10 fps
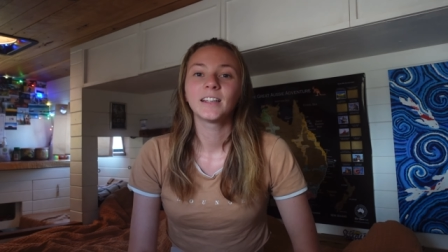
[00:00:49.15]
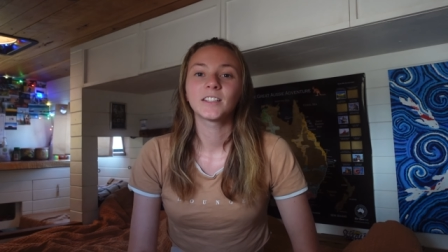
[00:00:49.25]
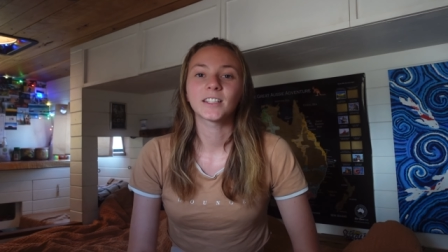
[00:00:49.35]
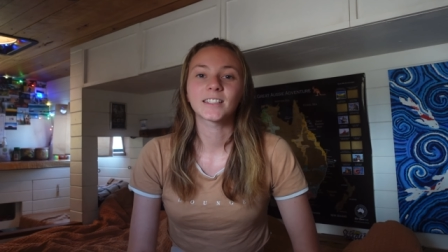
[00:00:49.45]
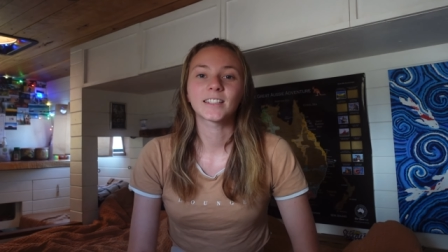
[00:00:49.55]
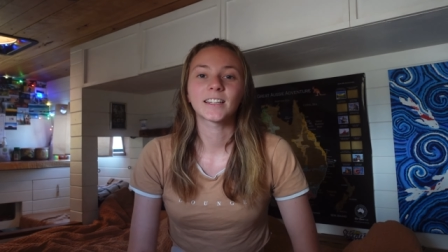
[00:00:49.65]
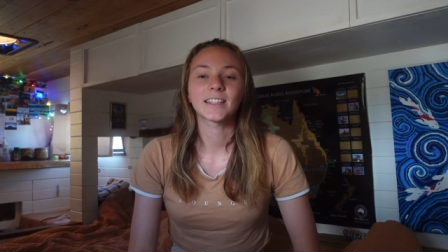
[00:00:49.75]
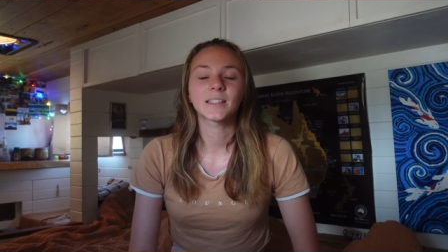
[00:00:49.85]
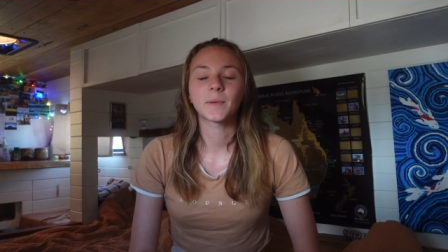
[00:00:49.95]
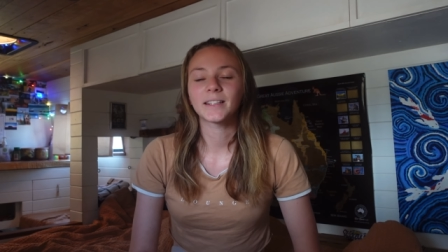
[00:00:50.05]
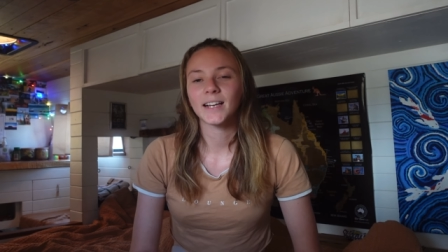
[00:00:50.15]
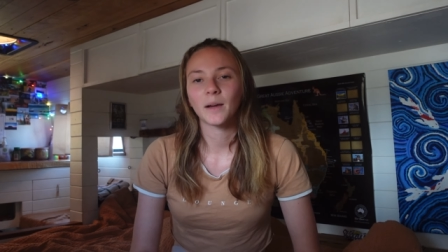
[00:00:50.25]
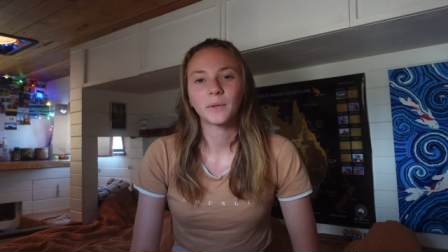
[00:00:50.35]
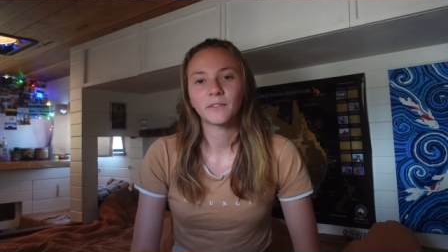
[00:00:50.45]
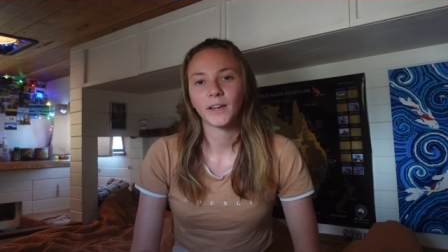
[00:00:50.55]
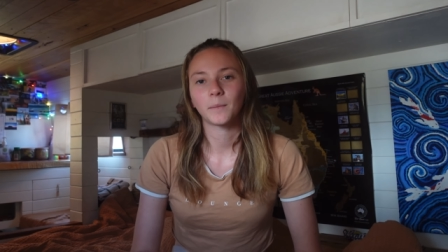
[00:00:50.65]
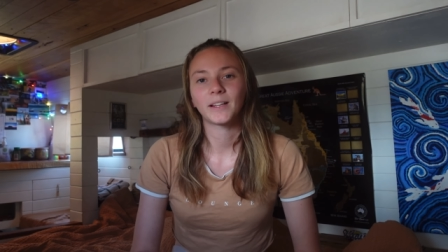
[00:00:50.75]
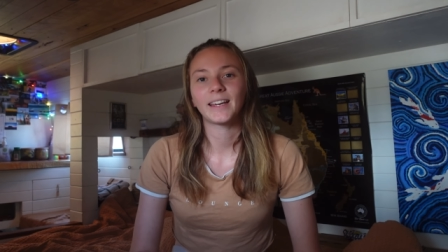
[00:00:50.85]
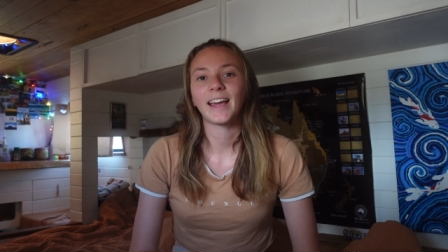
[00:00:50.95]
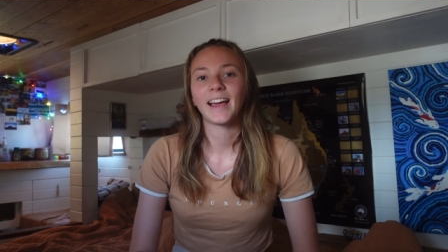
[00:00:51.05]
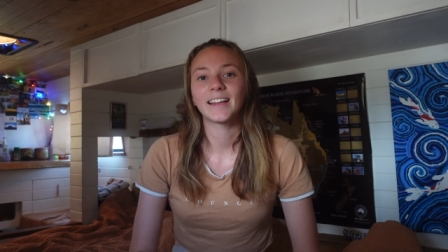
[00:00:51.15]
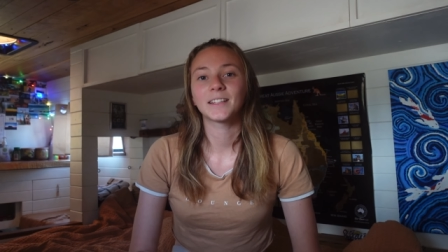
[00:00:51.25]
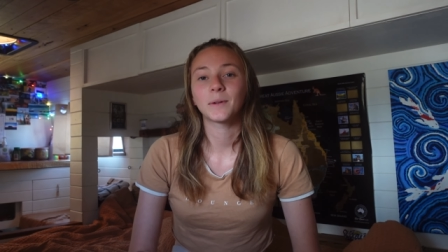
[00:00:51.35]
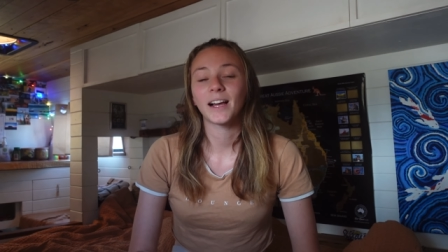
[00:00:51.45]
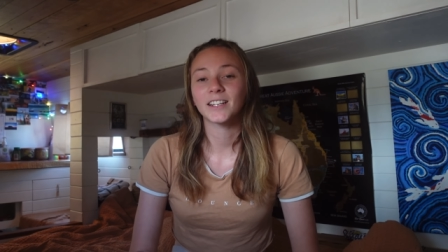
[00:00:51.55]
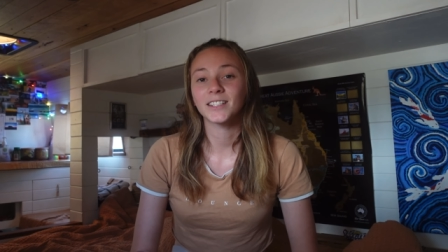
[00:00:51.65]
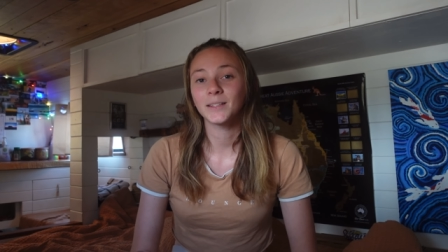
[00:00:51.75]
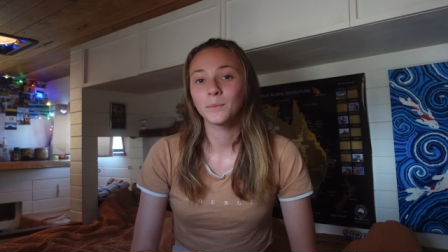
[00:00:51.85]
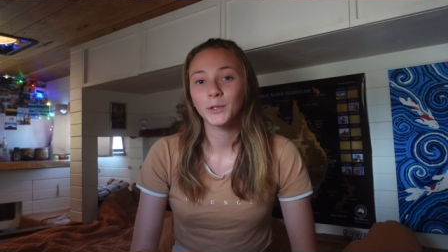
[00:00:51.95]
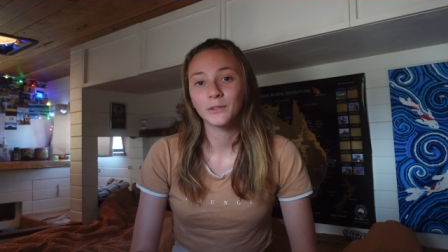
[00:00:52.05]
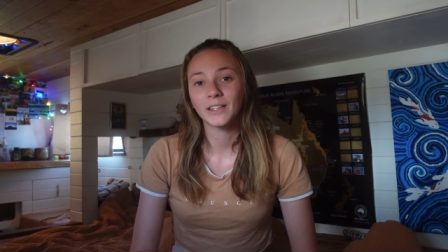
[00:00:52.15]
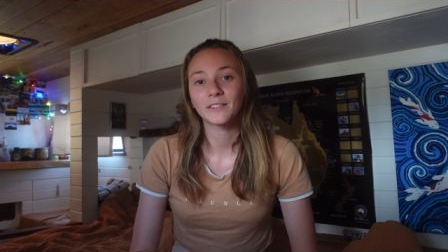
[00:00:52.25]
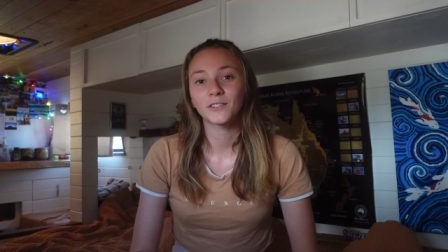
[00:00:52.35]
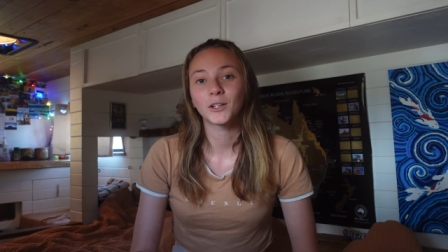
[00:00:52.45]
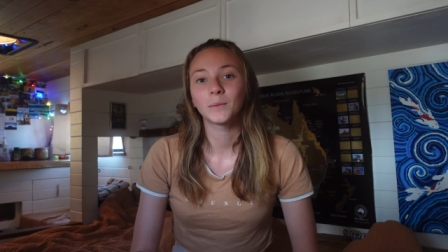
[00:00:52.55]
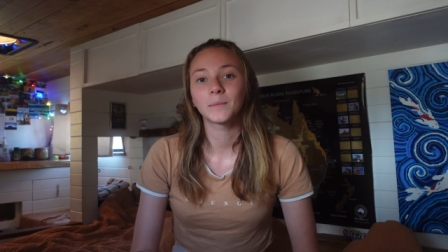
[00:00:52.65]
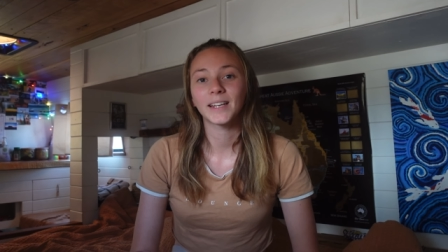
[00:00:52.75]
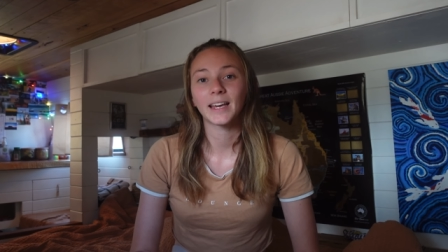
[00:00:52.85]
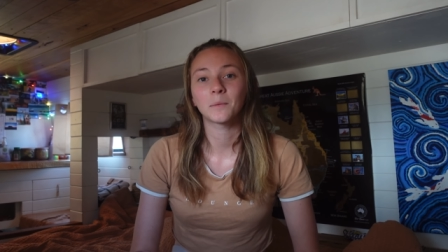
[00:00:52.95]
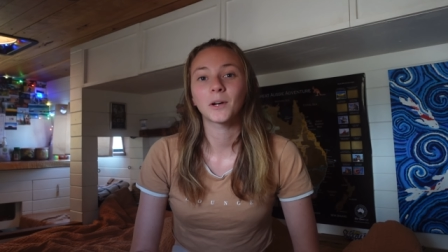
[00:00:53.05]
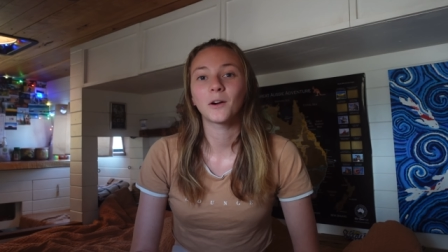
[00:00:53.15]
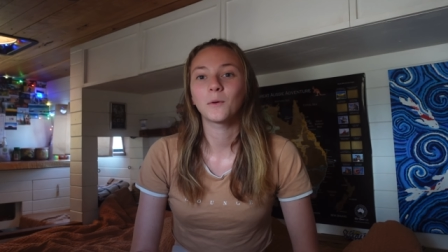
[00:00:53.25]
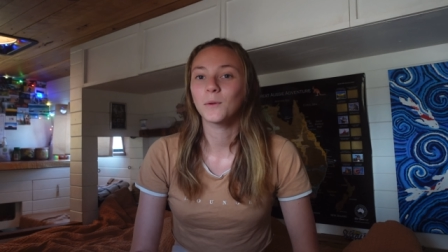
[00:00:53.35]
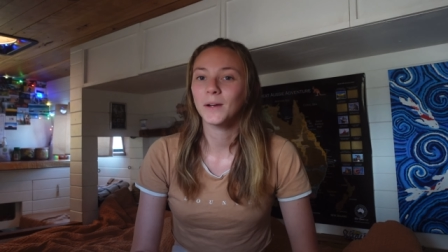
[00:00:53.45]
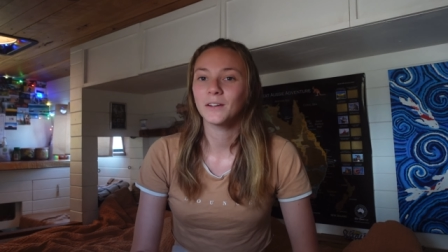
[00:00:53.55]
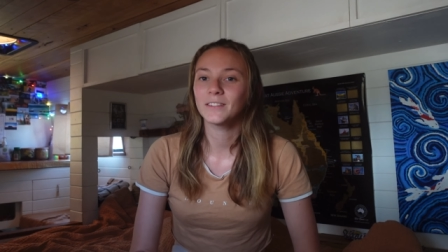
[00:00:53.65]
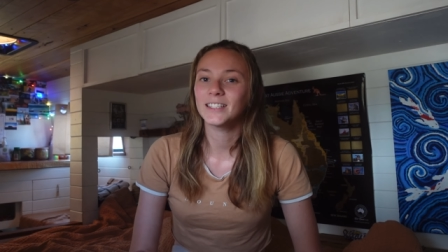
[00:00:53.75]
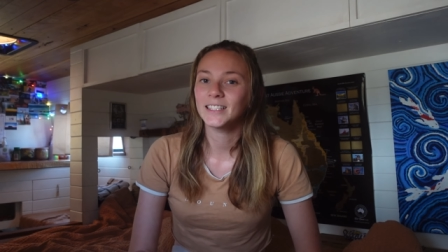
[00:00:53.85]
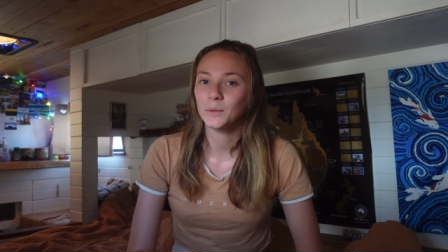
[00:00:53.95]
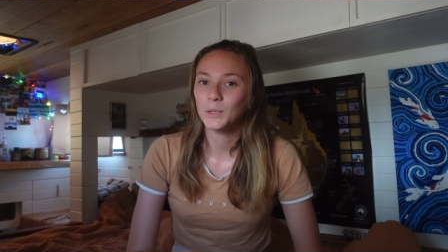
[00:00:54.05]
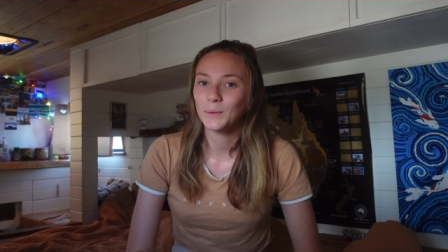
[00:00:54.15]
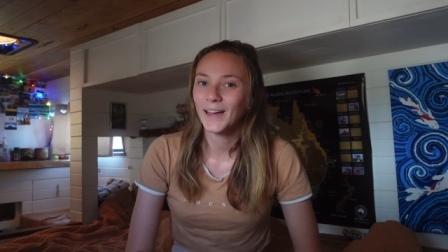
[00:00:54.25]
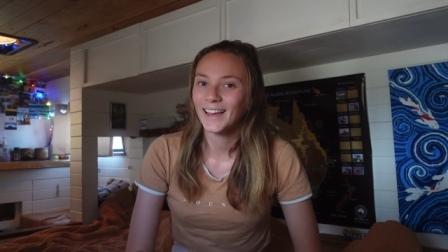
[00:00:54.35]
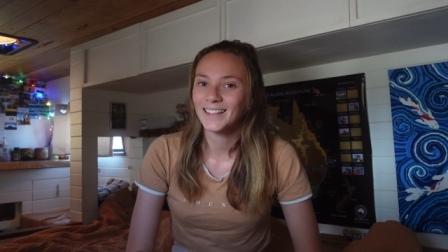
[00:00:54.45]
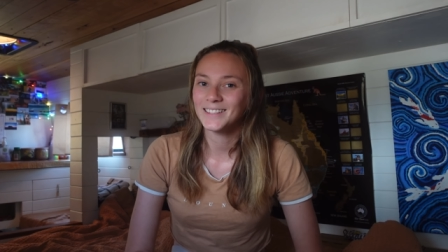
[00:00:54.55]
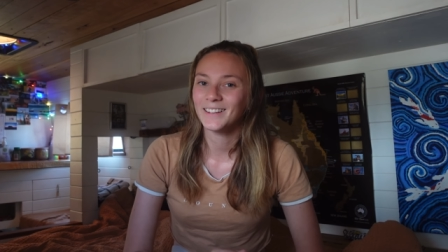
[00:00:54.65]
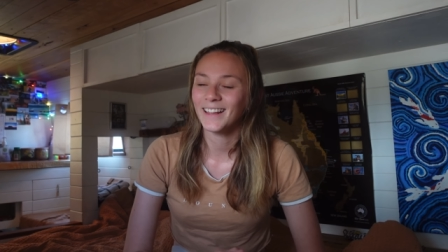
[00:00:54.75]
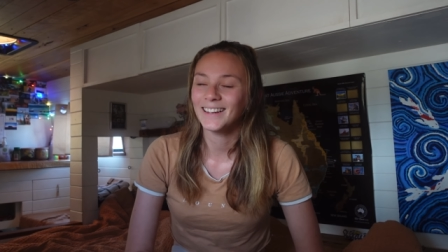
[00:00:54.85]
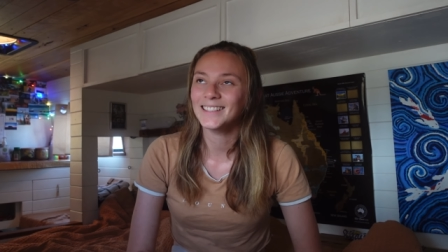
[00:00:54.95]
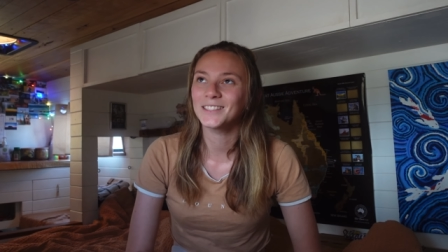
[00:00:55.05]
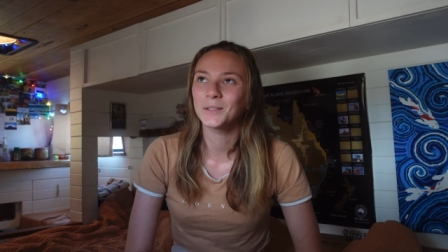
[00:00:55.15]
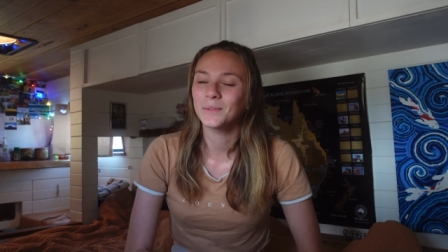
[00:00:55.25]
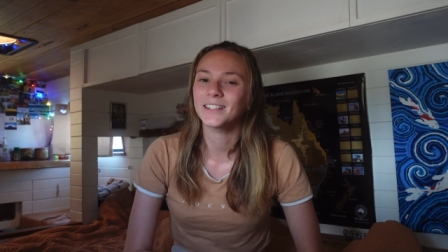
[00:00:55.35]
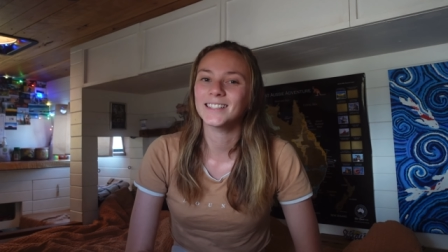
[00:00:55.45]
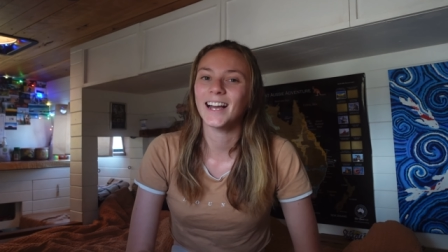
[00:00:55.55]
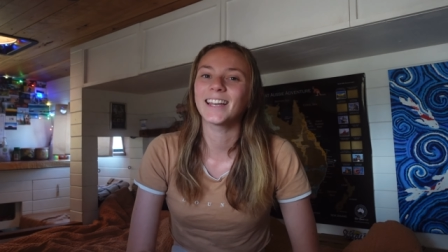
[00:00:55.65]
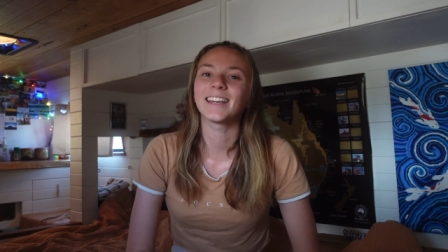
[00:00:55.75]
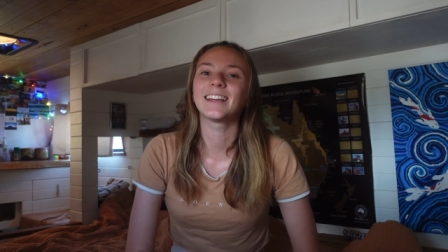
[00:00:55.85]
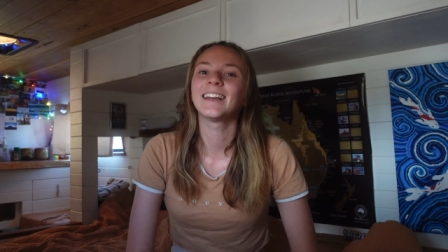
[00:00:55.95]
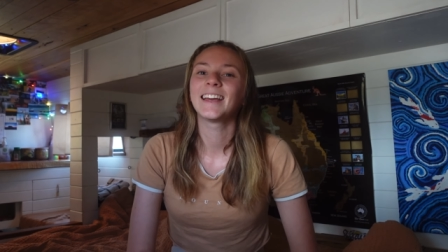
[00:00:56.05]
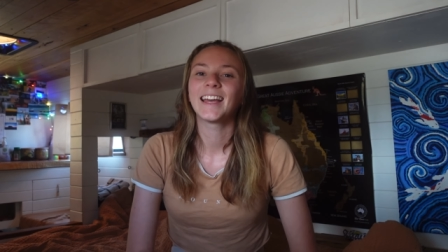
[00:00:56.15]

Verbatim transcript: just to spend time with family, and we're actually moving from Canberra all the way over to WA, so that is super exciting